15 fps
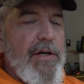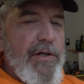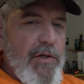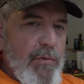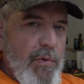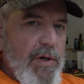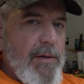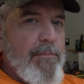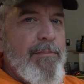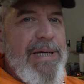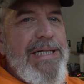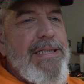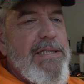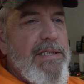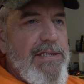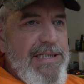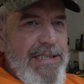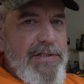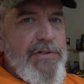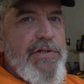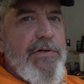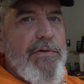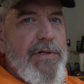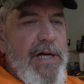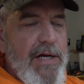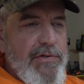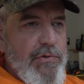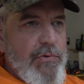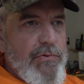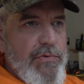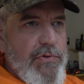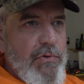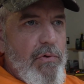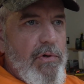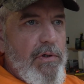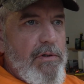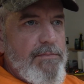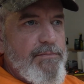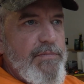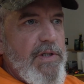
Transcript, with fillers: You want to mix this into your natural soil.